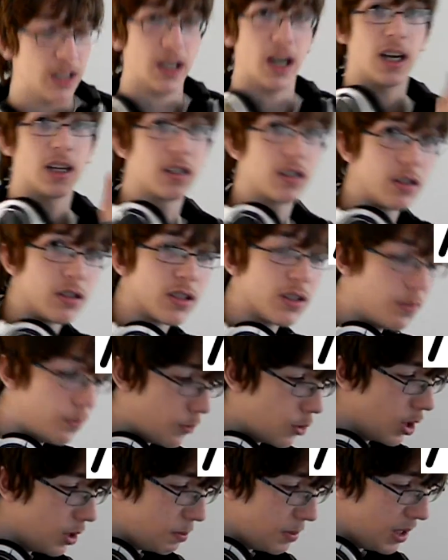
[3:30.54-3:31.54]
he talked to some
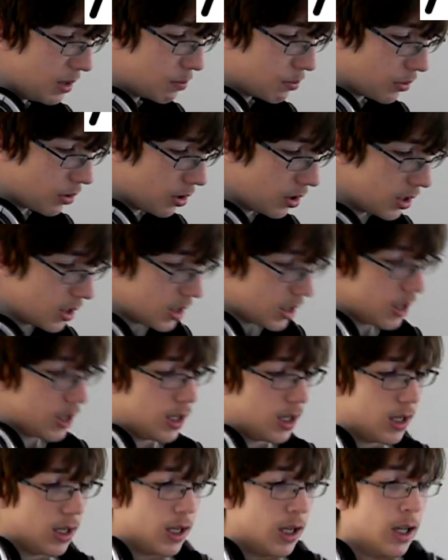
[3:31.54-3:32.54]
more people,
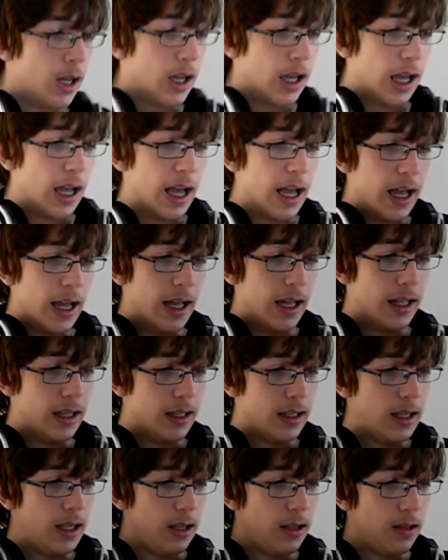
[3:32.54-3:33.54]

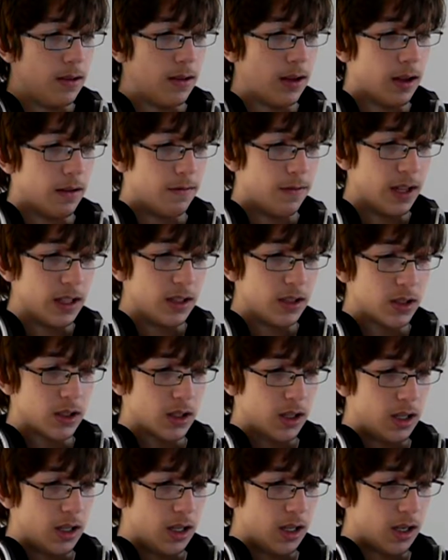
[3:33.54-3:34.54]
and he
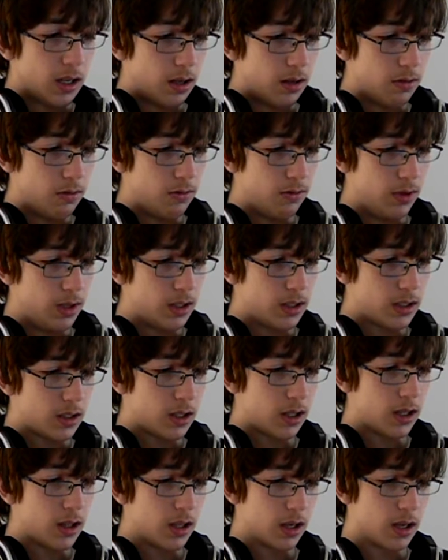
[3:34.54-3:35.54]
eventually
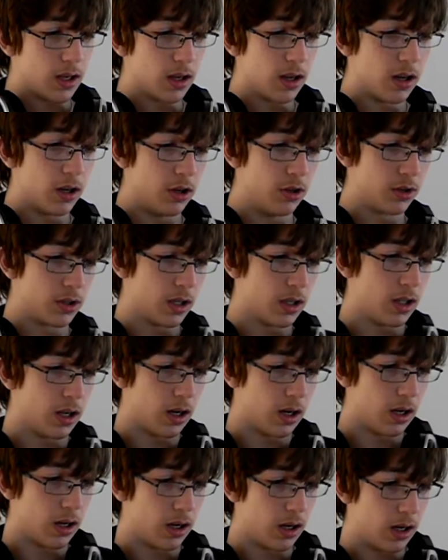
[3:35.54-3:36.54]
reached the
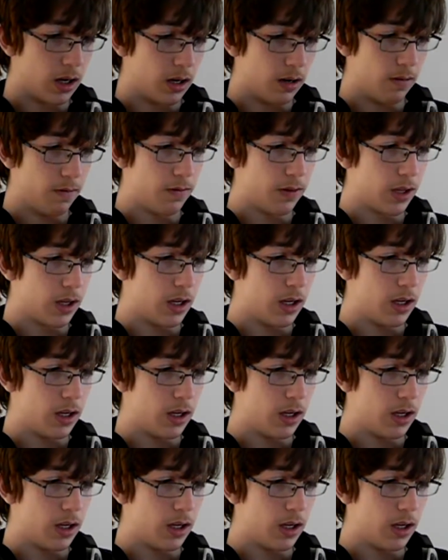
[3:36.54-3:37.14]
conclusion of